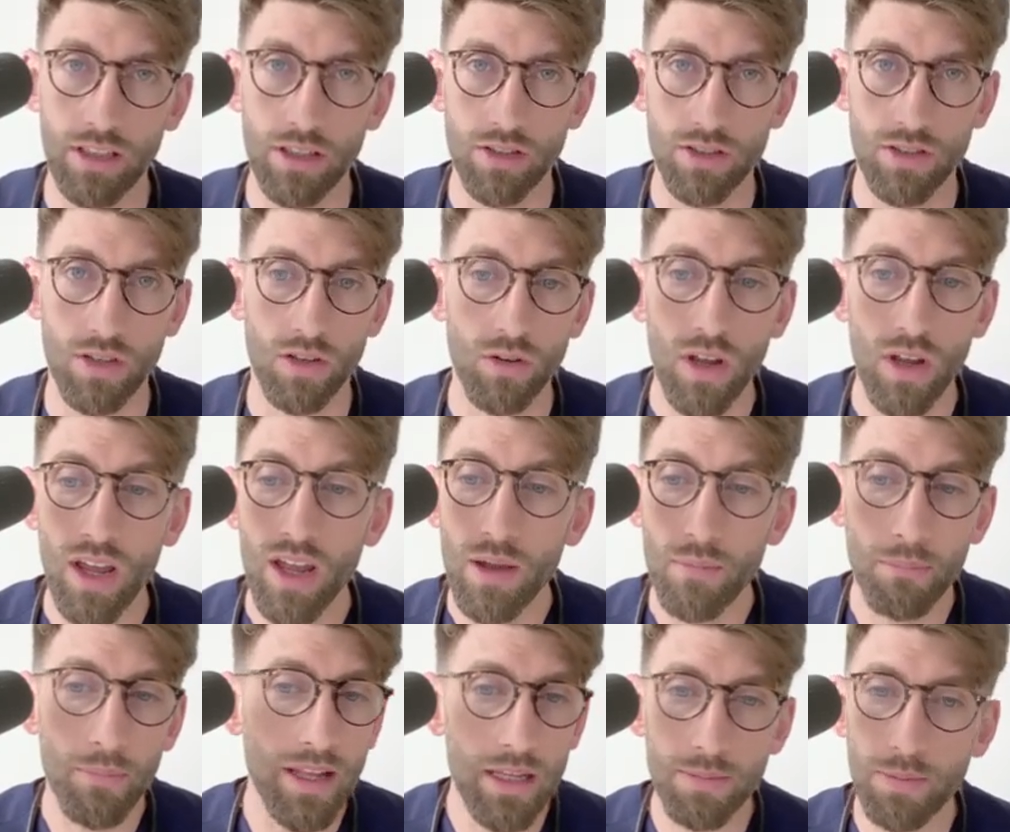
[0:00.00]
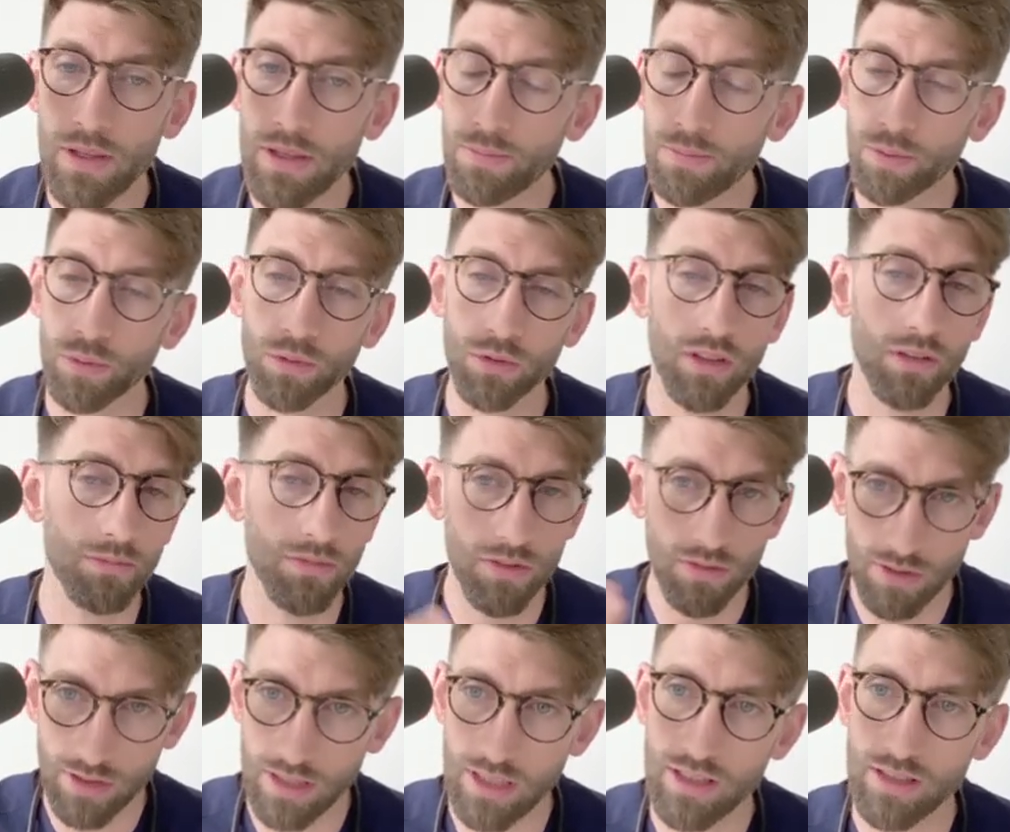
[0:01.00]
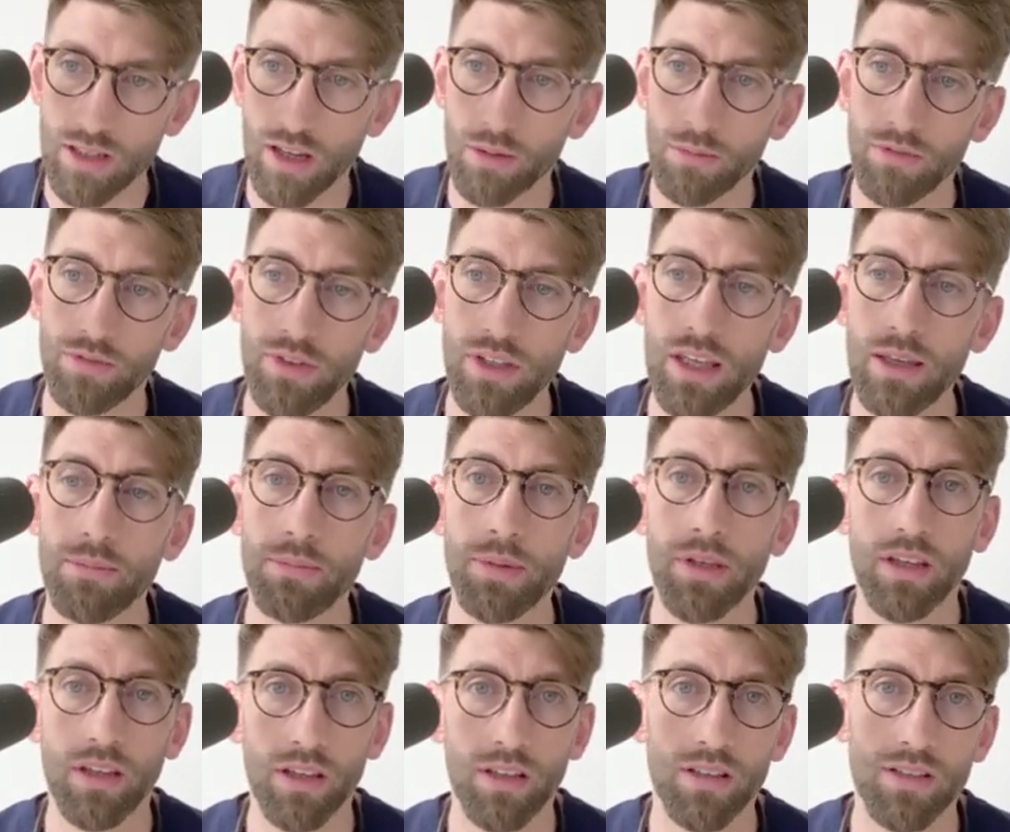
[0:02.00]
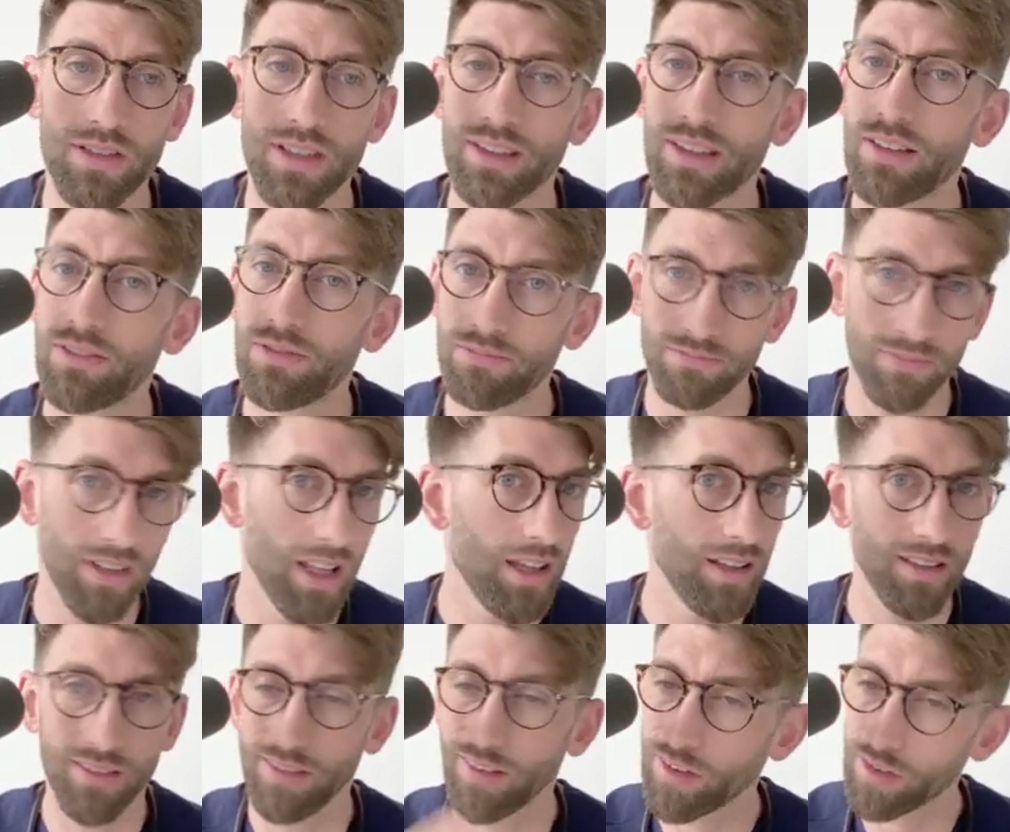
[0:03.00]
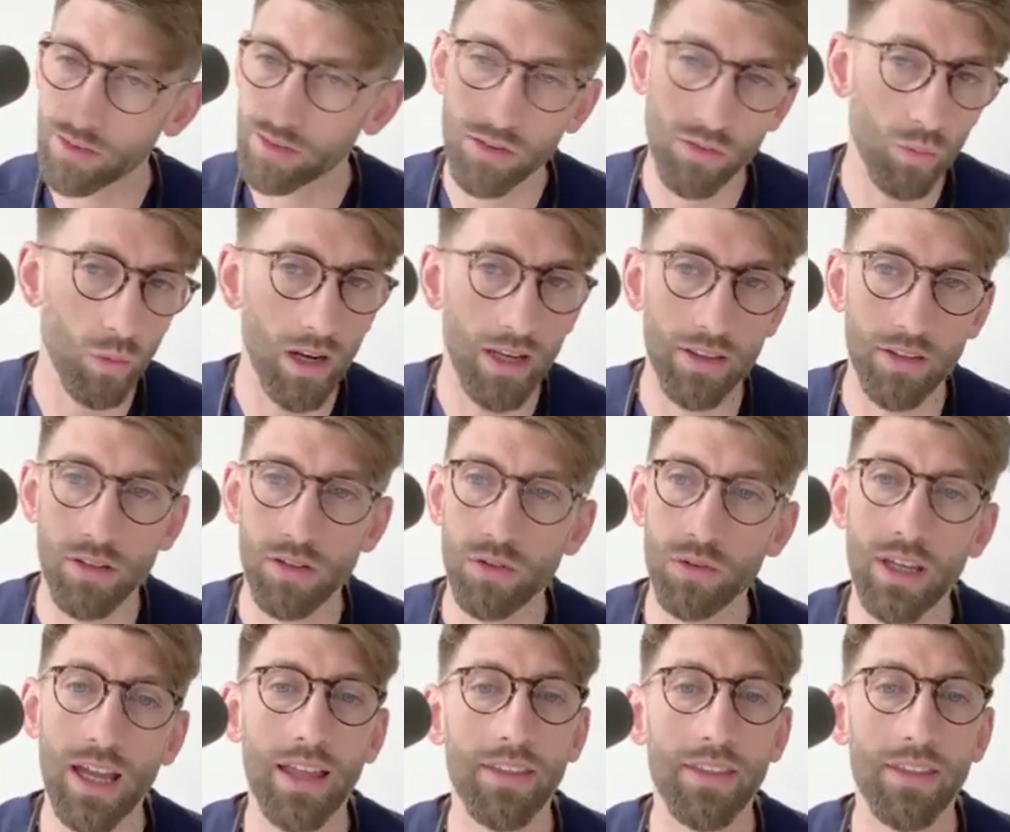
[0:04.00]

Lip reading: So many people come to us this time of year because they've not done well in the UCAT.